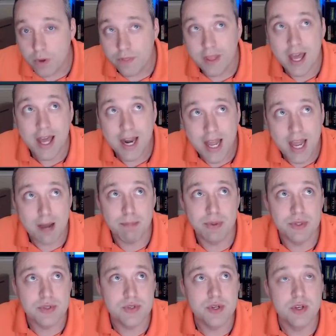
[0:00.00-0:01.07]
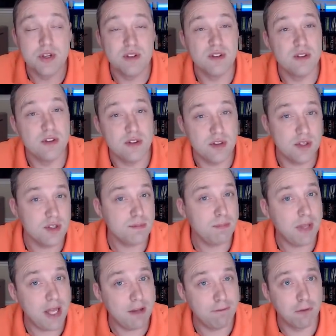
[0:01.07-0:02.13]
When that happens,
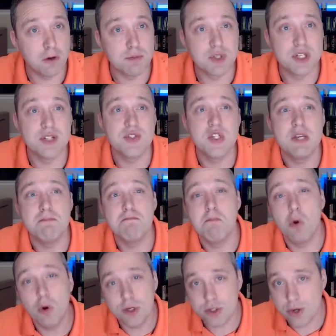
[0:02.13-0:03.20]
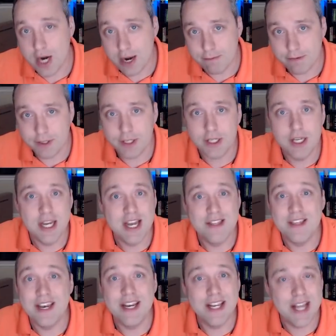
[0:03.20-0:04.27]
this platform is going to see more traffic
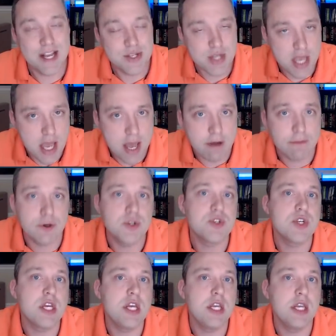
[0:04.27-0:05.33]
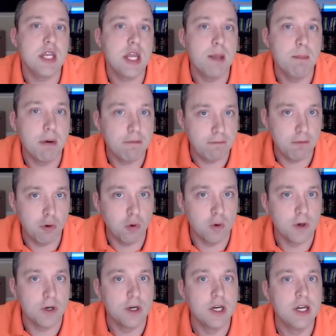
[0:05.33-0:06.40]
than it has ever seen
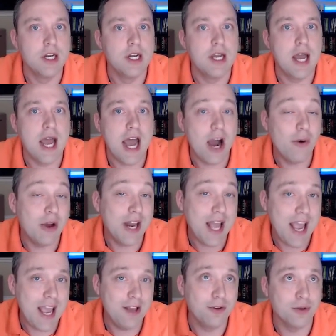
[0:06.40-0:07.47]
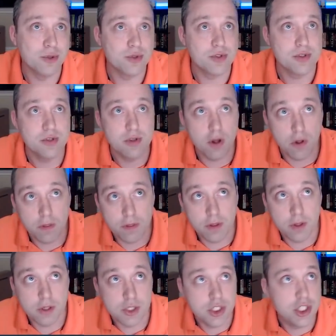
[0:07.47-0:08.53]
before. How it handles
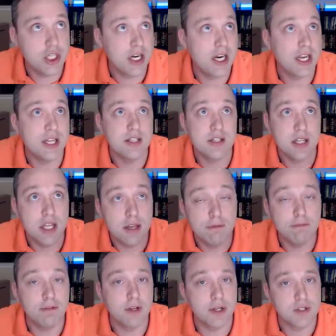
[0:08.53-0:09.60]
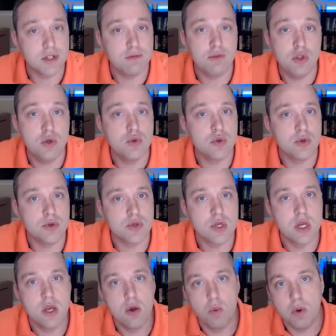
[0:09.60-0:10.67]
the giant influx of
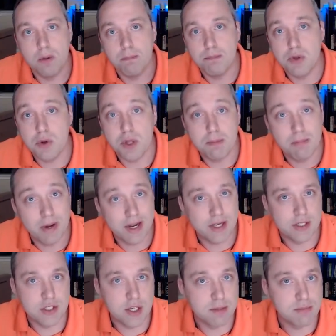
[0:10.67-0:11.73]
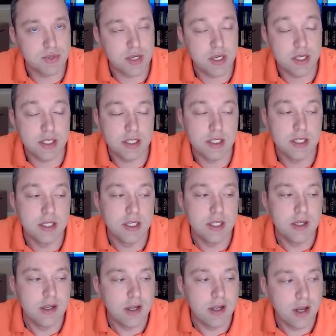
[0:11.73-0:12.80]
users when PewDiePie jumps on,
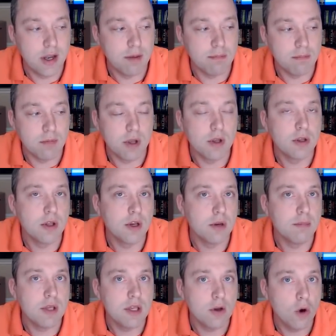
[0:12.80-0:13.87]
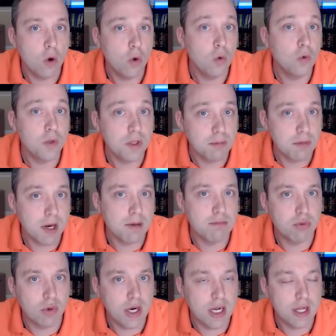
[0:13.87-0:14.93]
I'm going to be holding
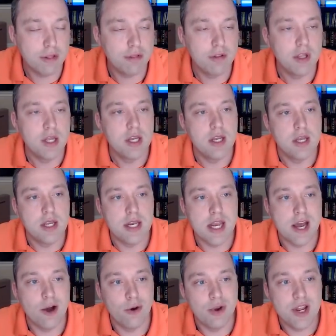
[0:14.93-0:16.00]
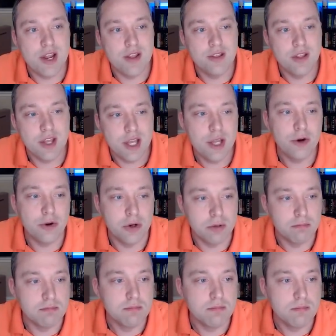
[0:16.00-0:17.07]
my breath. Now, in the
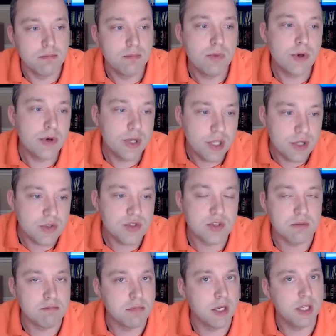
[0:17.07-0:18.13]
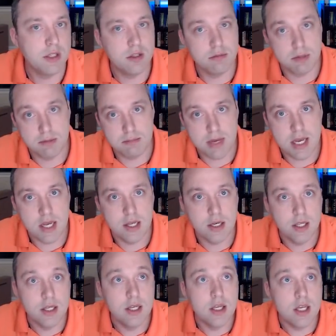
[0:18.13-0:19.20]
interim, there is some money to be
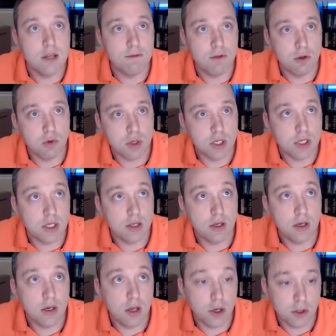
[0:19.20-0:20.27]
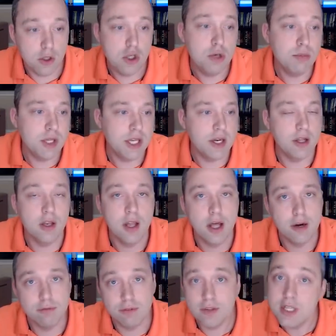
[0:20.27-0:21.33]
made. If you can accumulate a
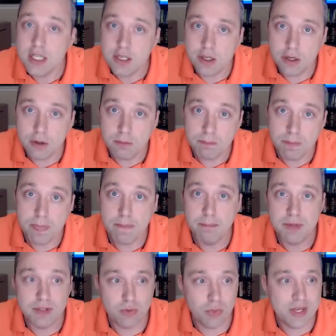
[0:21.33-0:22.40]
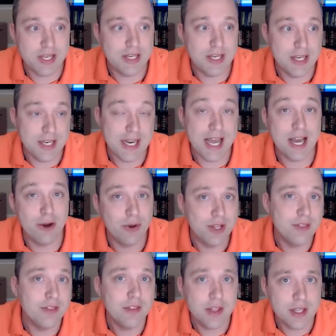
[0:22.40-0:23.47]
lot of Lino between
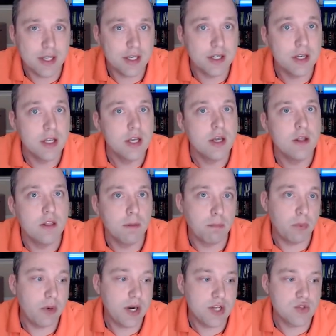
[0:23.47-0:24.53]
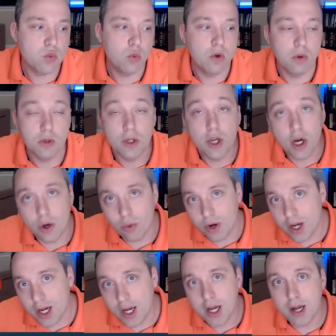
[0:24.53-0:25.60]
now and then, the price will
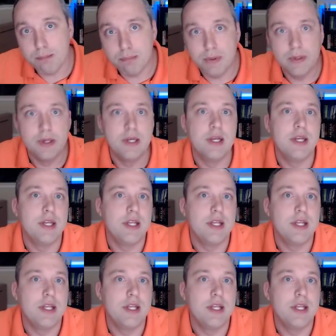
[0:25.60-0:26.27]
go up.